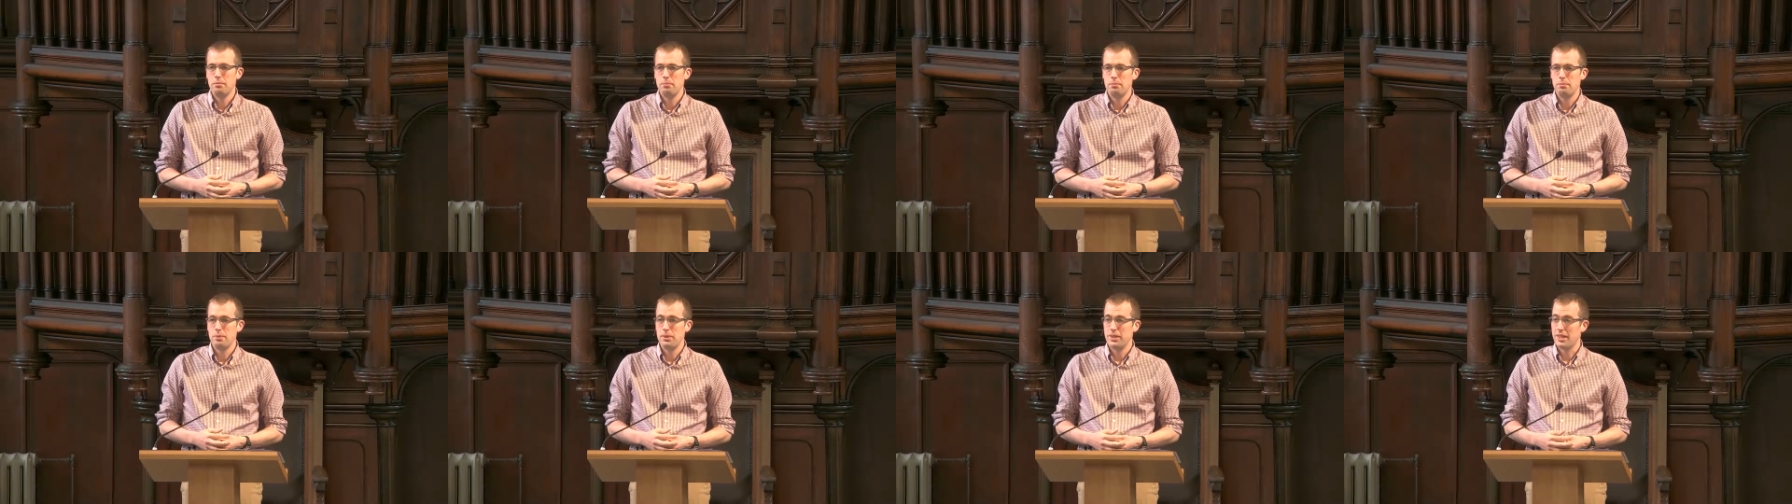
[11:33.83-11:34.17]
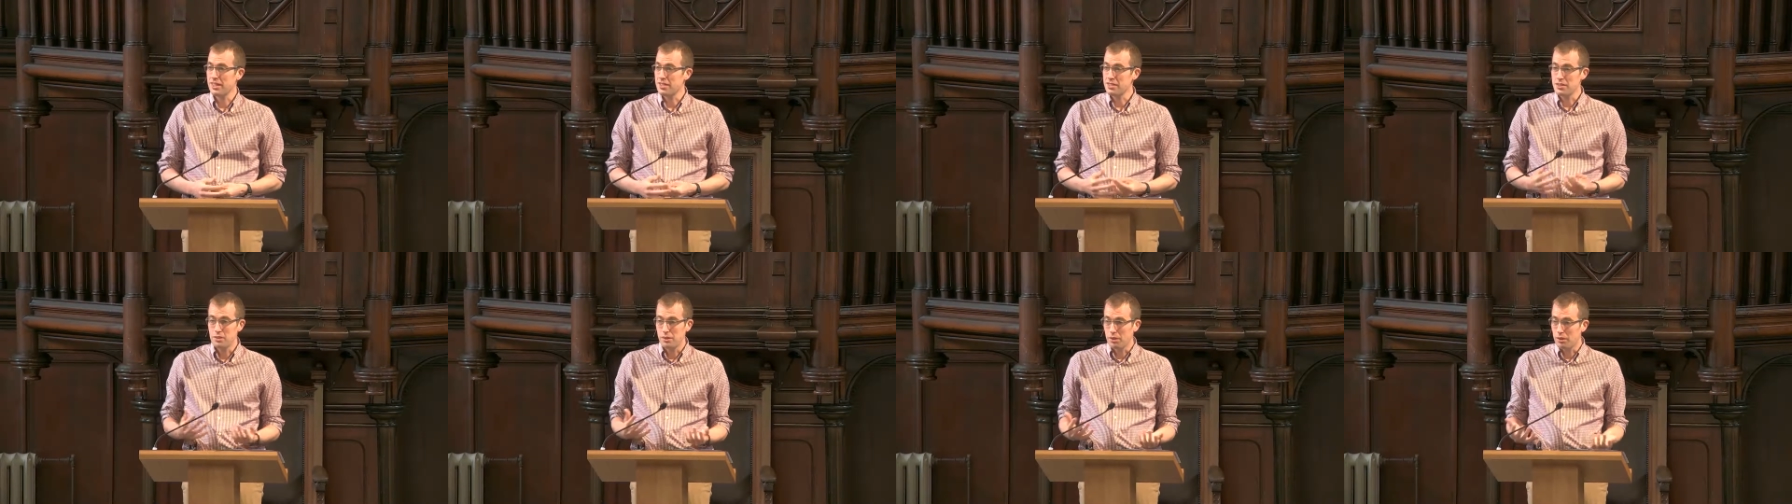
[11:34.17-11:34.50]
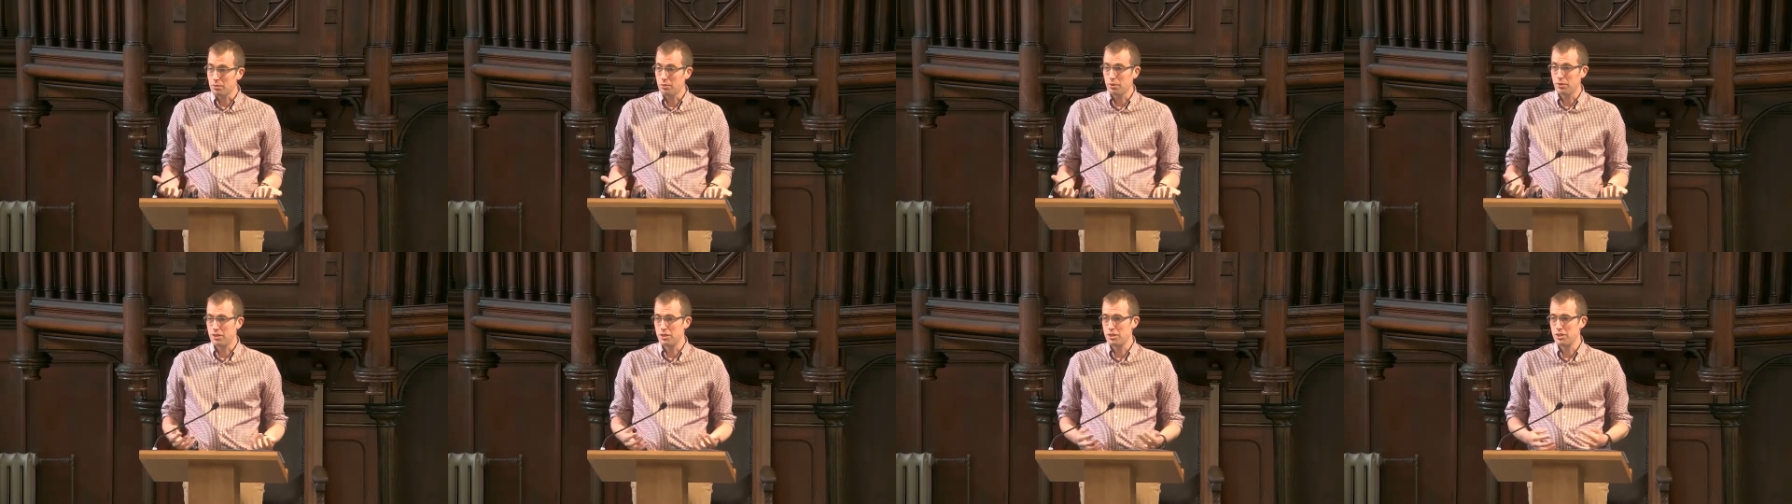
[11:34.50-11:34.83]
But that's
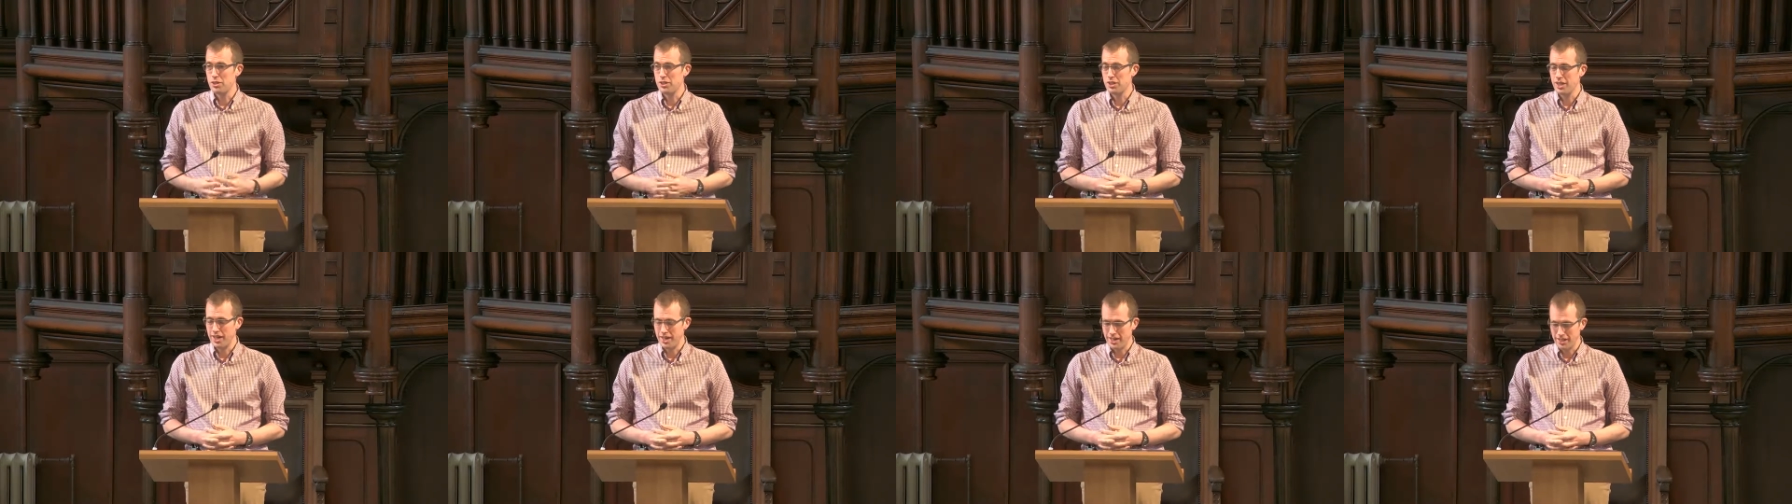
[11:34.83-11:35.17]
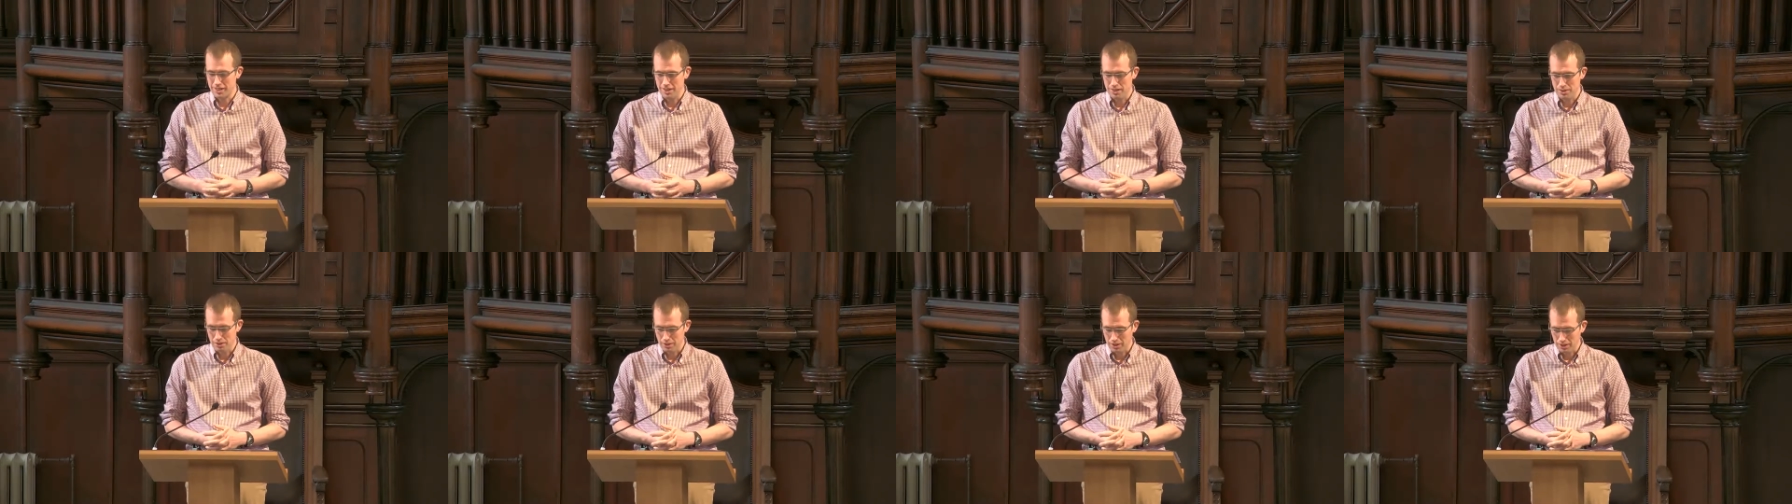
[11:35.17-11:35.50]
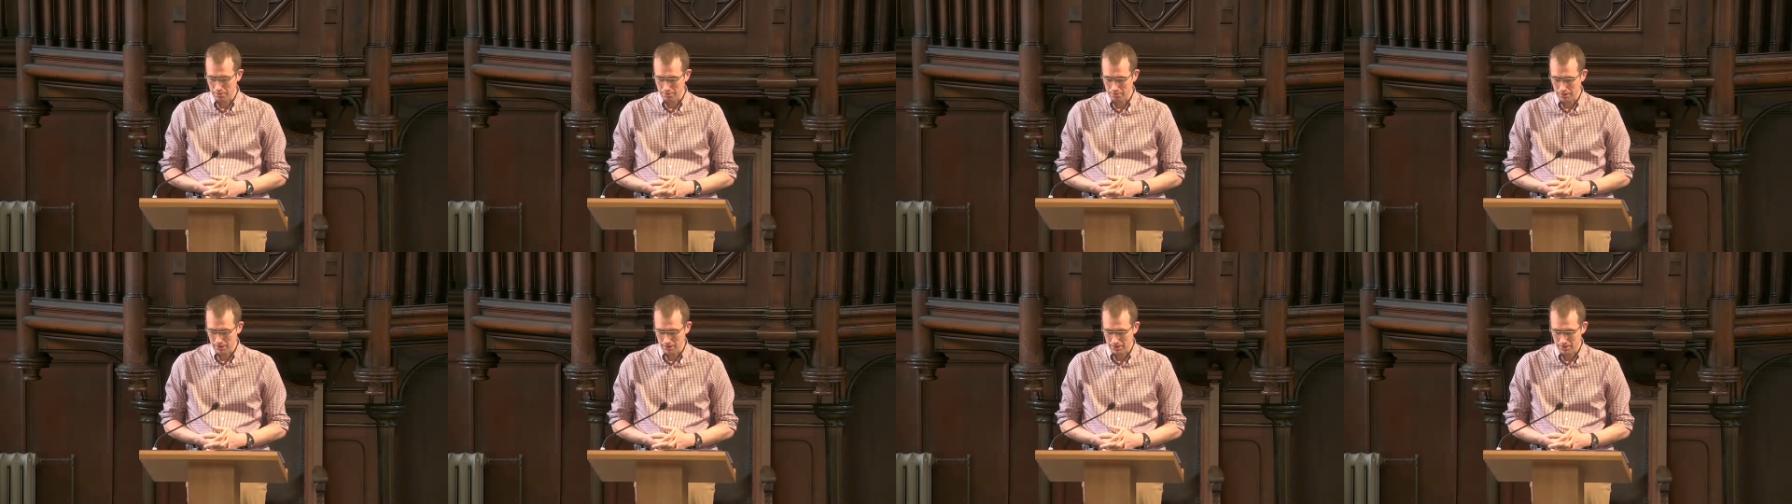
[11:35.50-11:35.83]
not what Christianity is all
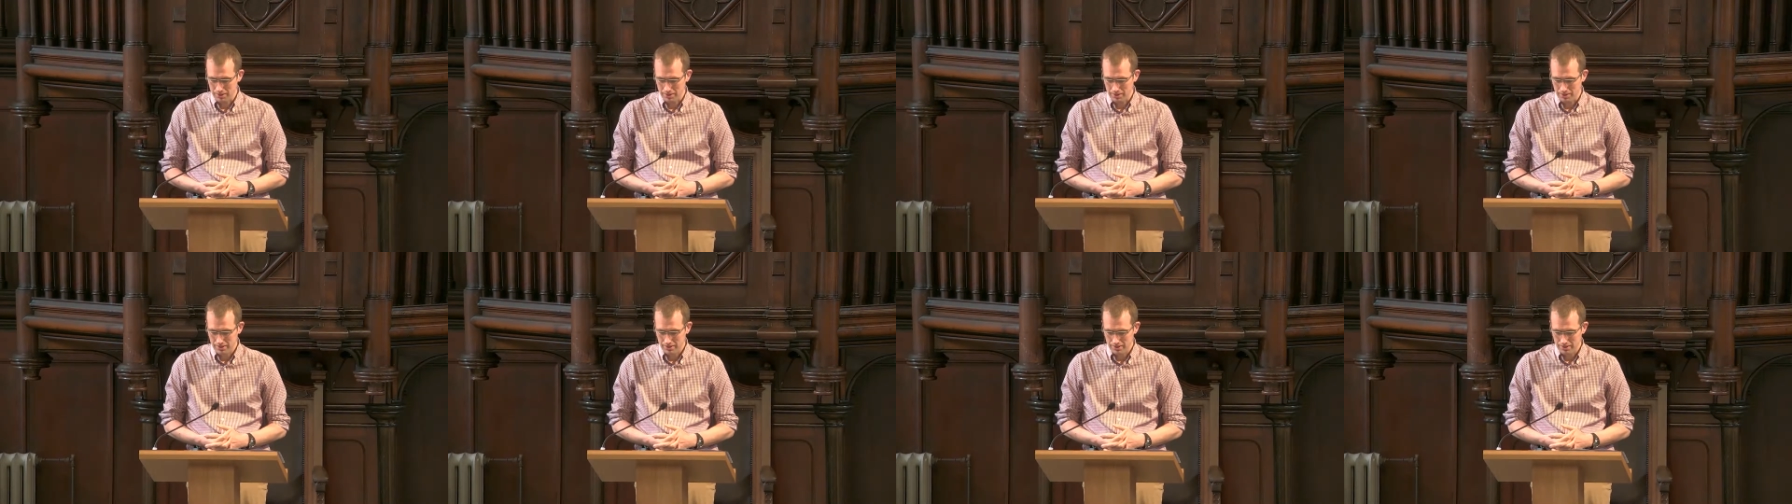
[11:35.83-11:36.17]
about.